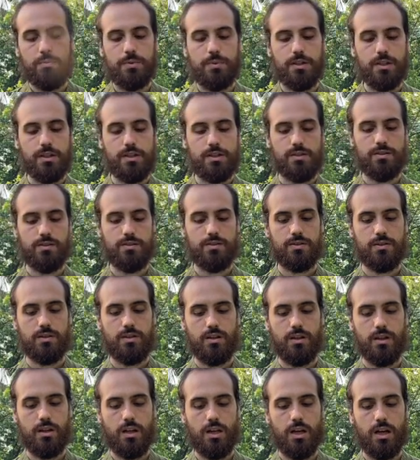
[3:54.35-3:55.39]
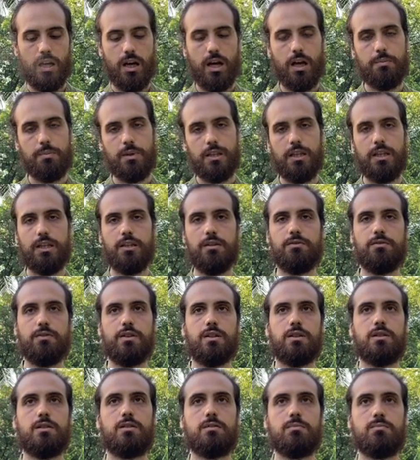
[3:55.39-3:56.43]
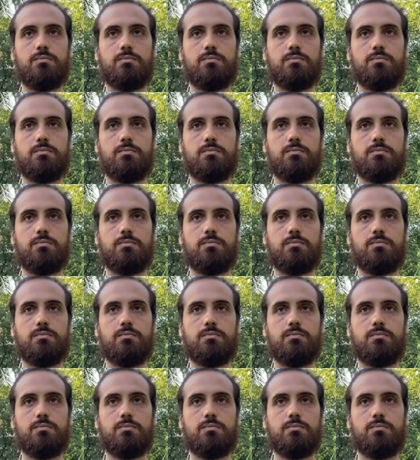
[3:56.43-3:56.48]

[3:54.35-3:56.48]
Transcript: because I believe, and